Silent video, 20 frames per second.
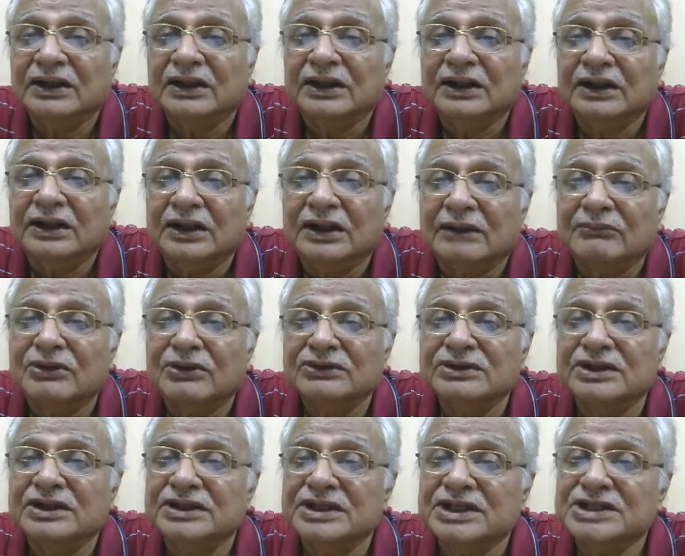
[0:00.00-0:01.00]
about the
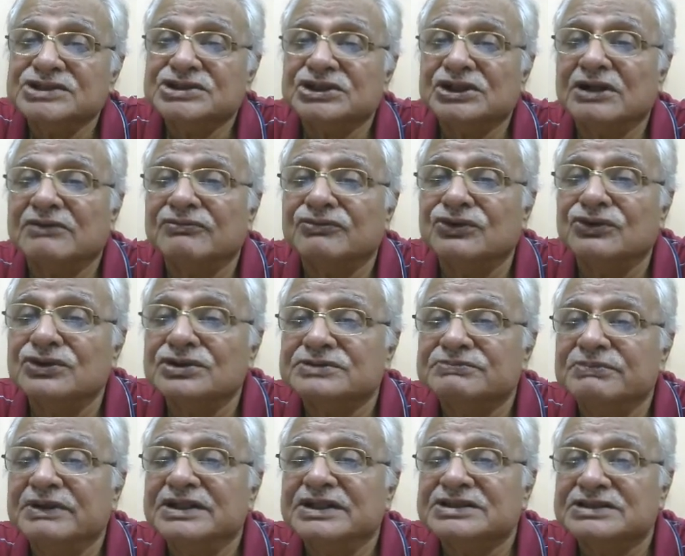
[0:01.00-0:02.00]
nature of goods
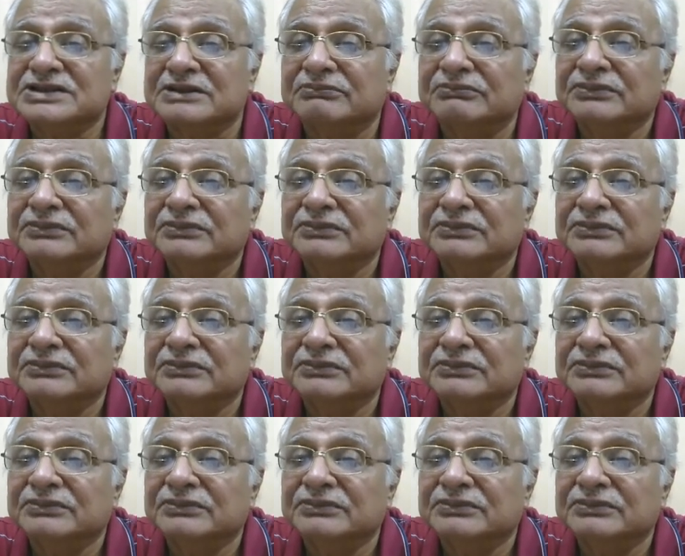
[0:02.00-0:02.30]
being shipped.